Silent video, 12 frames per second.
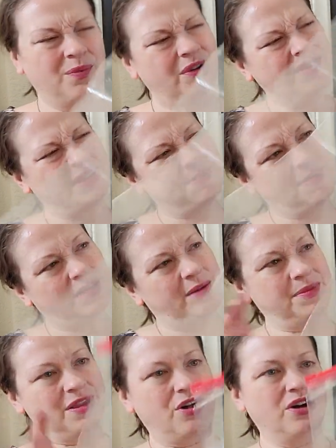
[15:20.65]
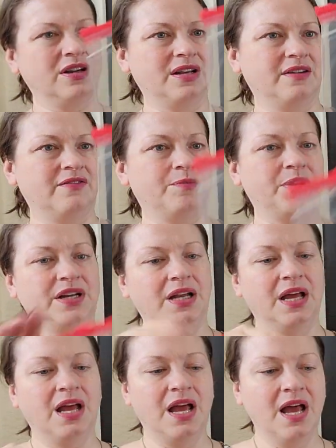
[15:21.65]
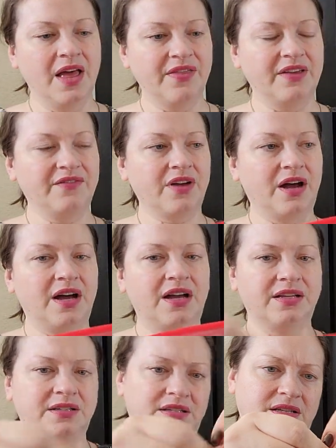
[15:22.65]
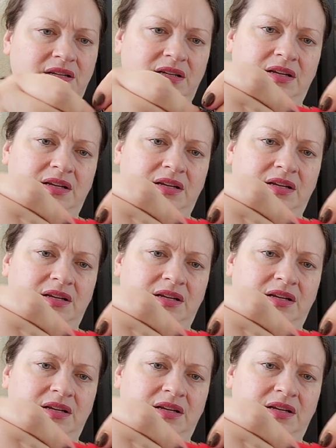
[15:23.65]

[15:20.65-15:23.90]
Well, these might not be long enough, but they've got